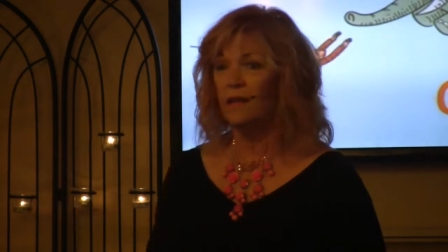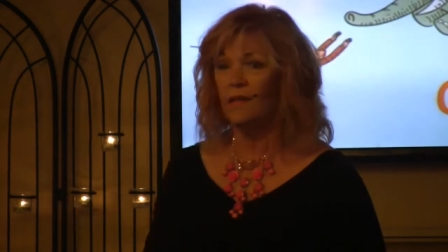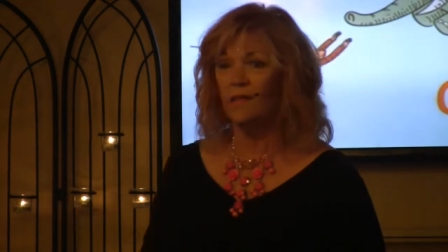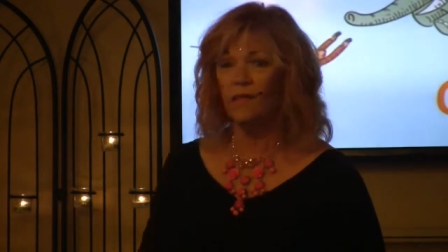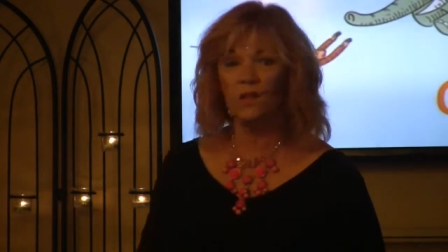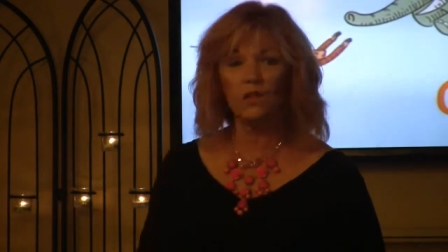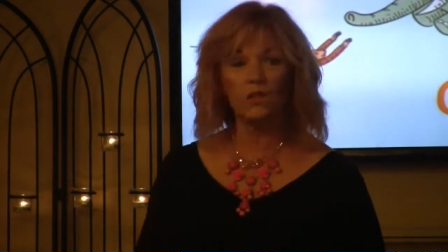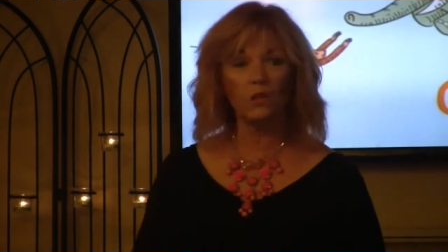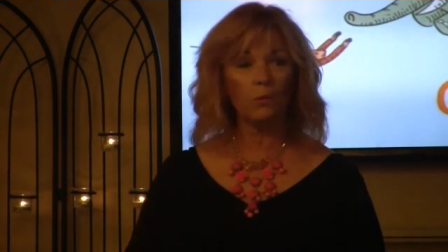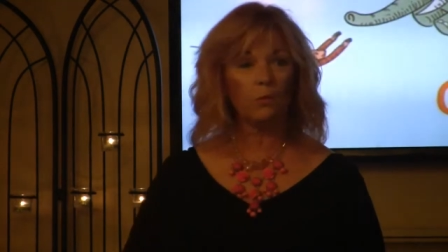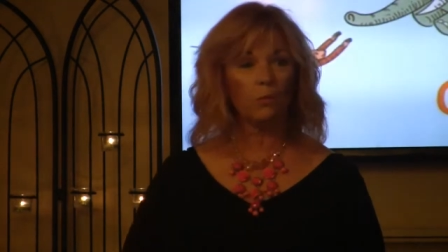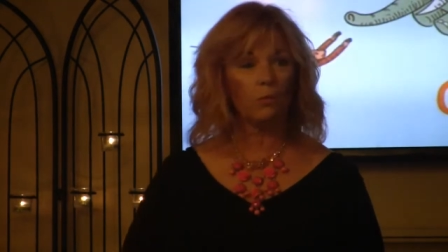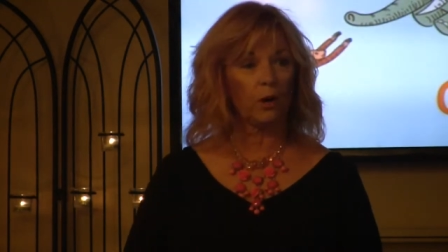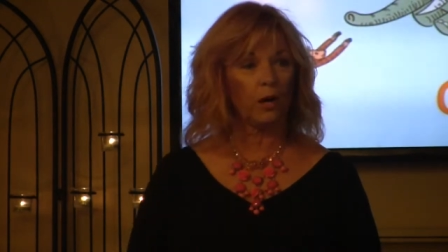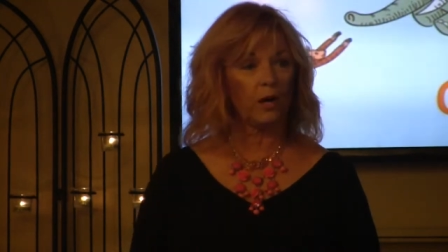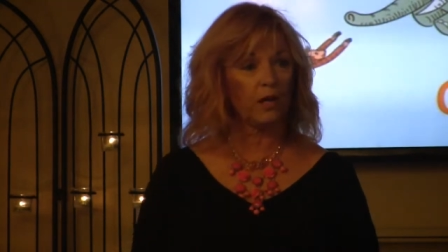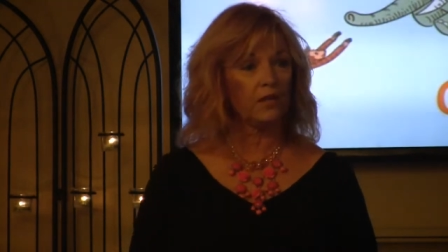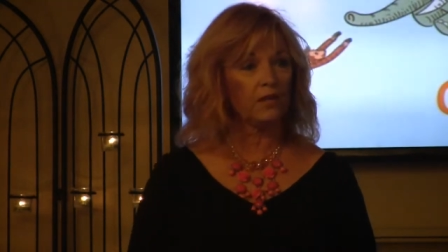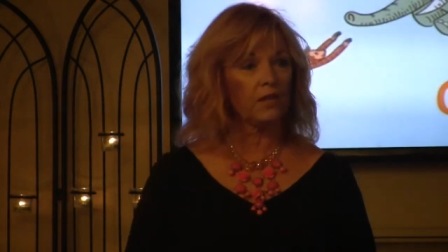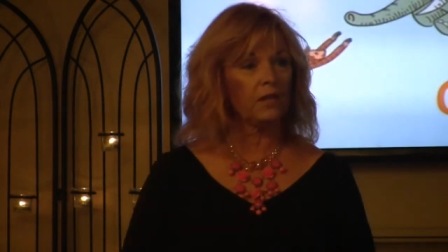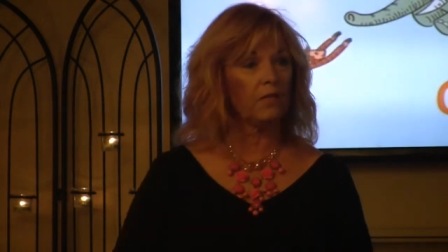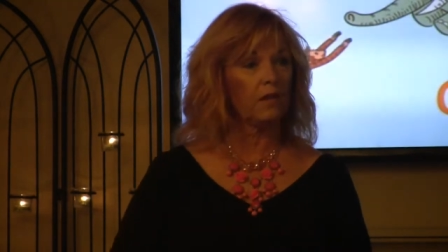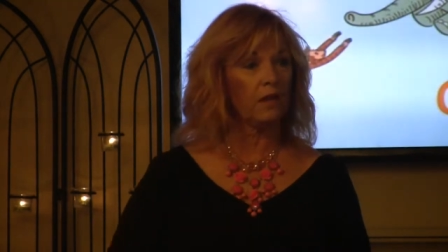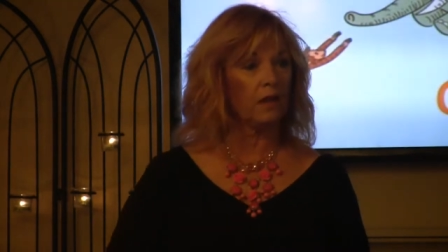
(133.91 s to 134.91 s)
This
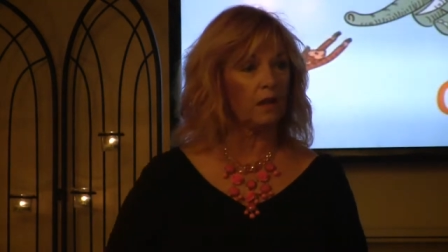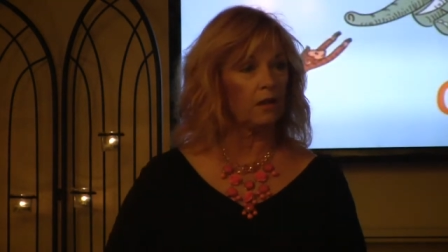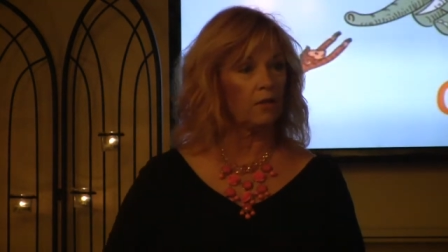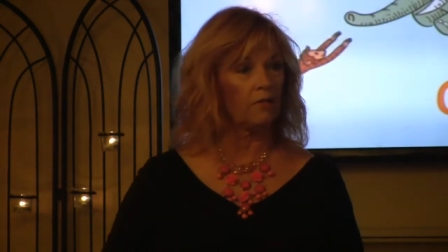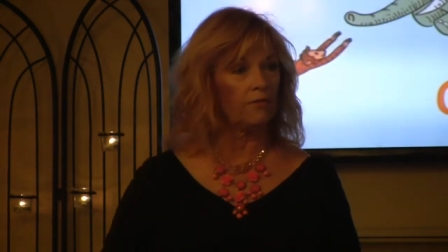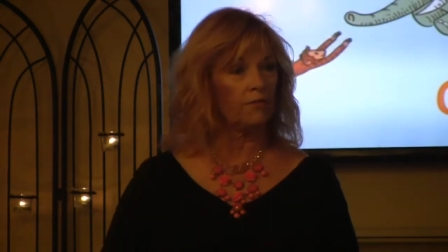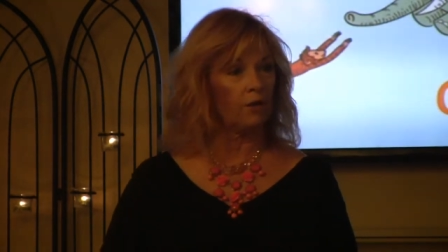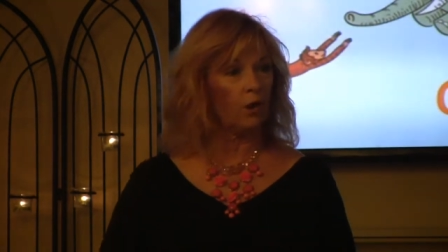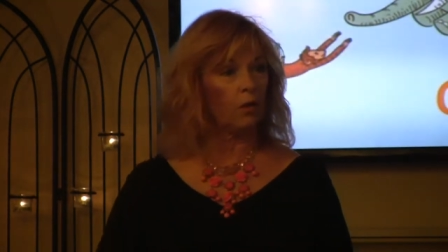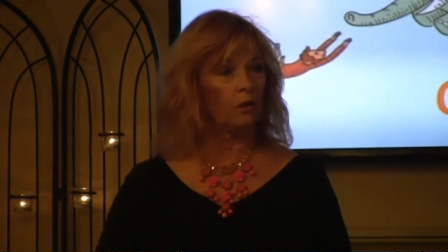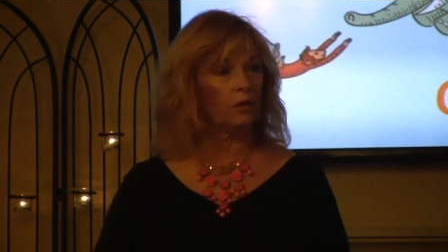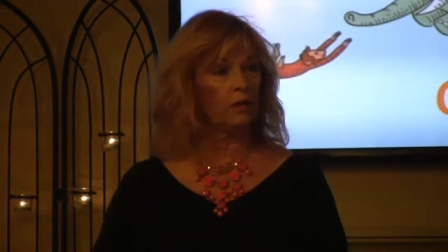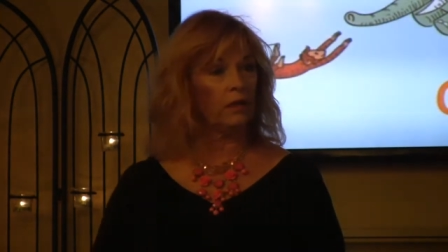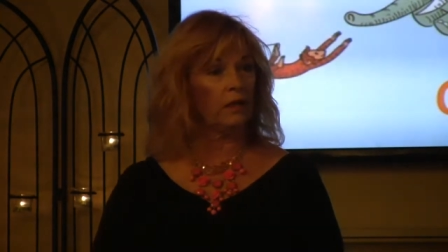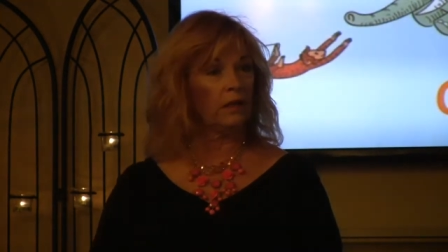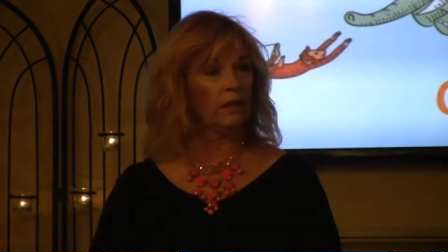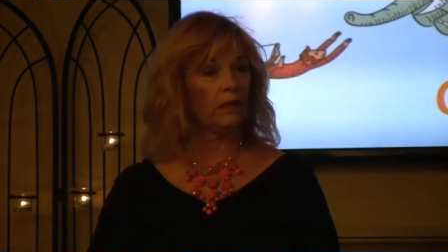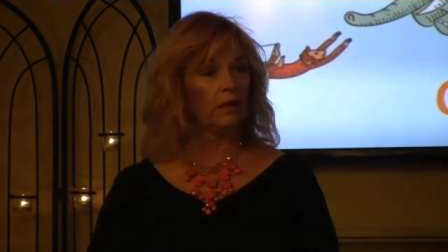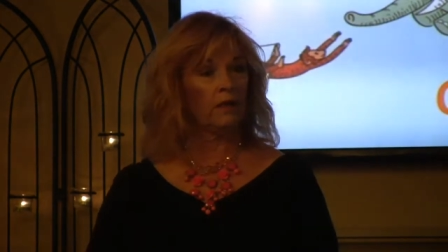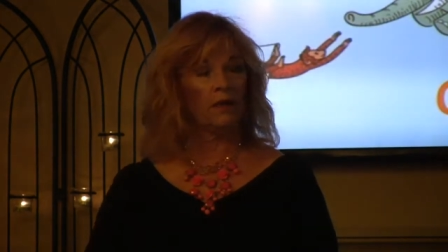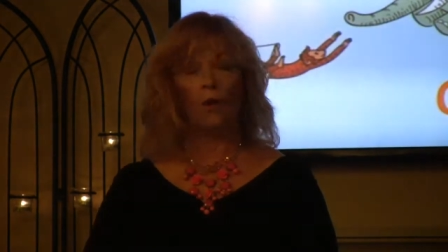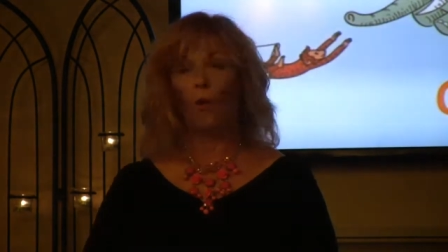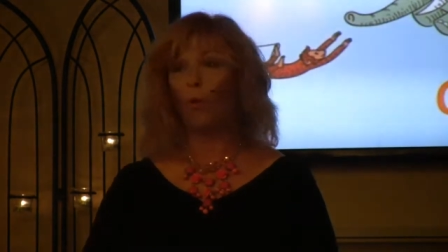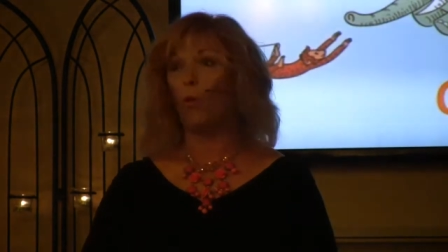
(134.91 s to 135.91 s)
embracing the unfolding